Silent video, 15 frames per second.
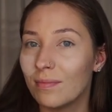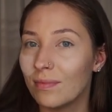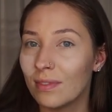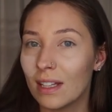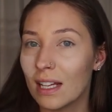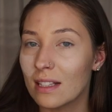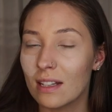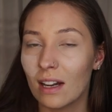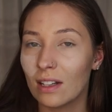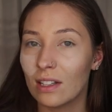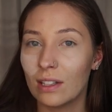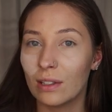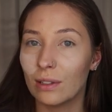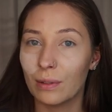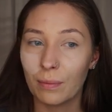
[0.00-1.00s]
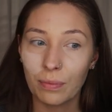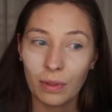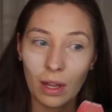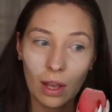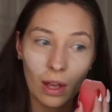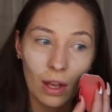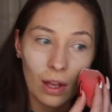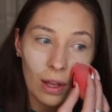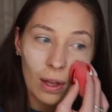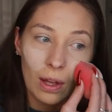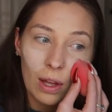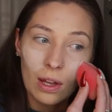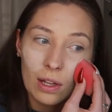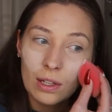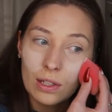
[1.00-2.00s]
That's not cute.
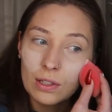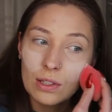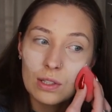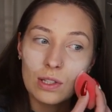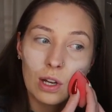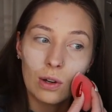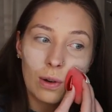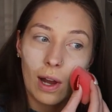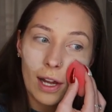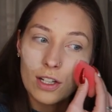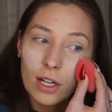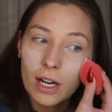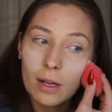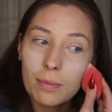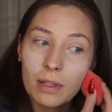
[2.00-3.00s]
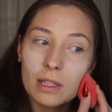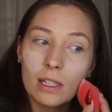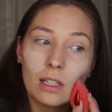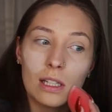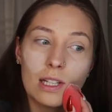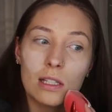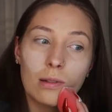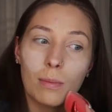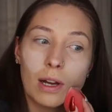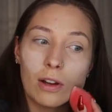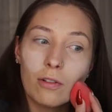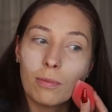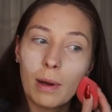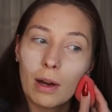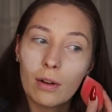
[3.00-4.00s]
So I try to put the least
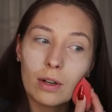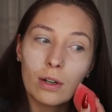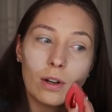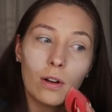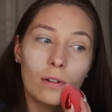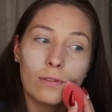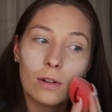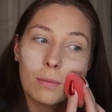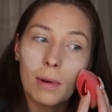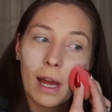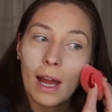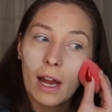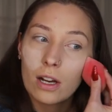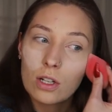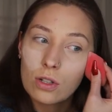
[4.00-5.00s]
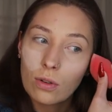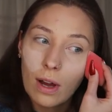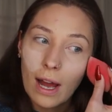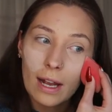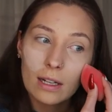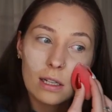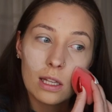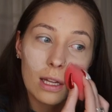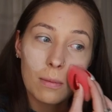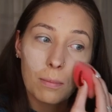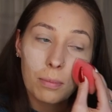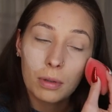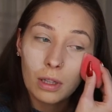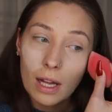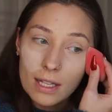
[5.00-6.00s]
amount of powder over my actual acne.
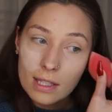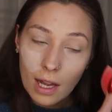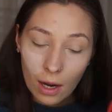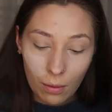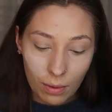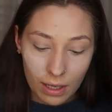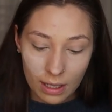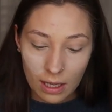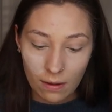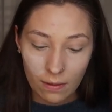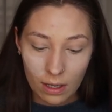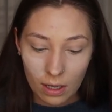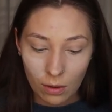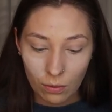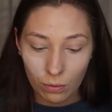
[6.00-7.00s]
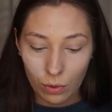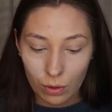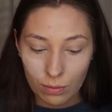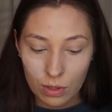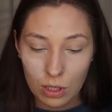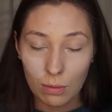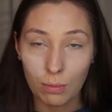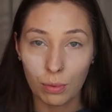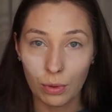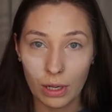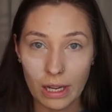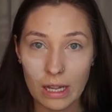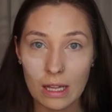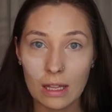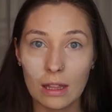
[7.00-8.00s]
Plus, I want to give it room to
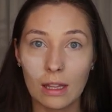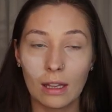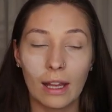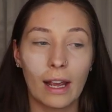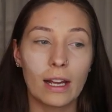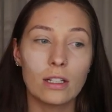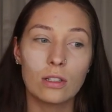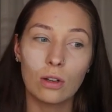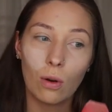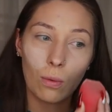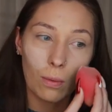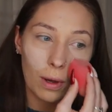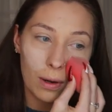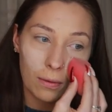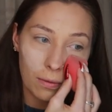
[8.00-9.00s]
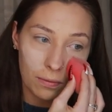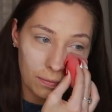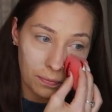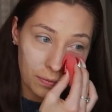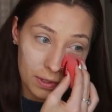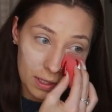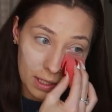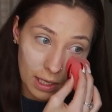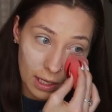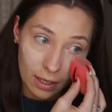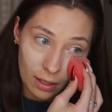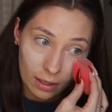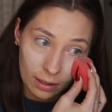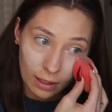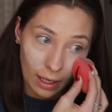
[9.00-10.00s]
breathe. Like, I don't want to sit
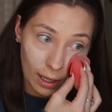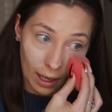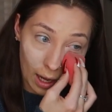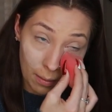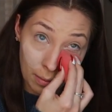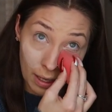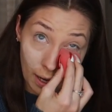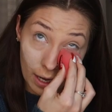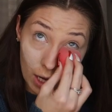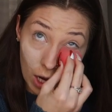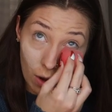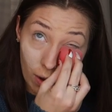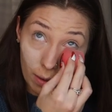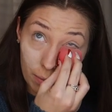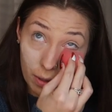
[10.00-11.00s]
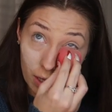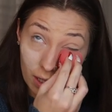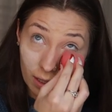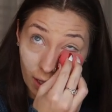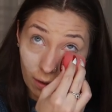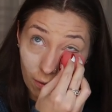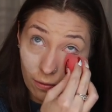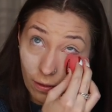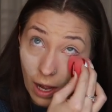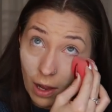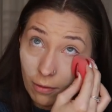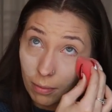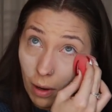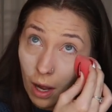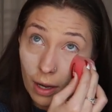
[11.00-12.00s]
here and like, I mean, I know I'm putting like
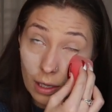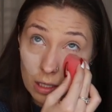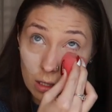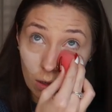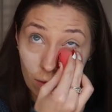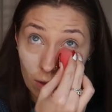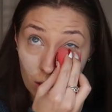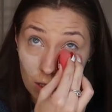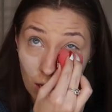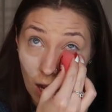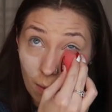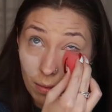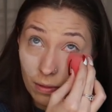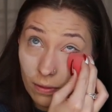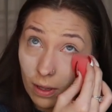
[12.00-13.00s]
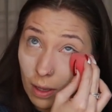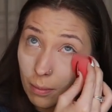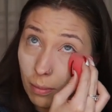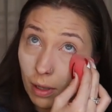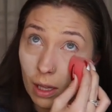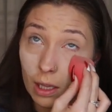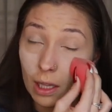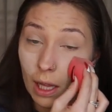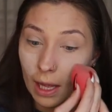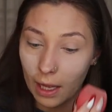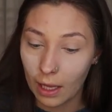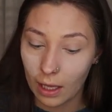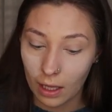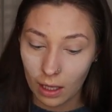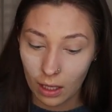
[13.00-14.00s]
five products over the top of it, but
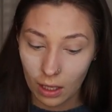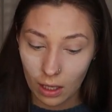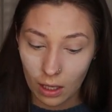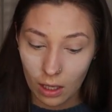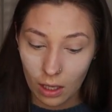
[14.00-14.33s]
like,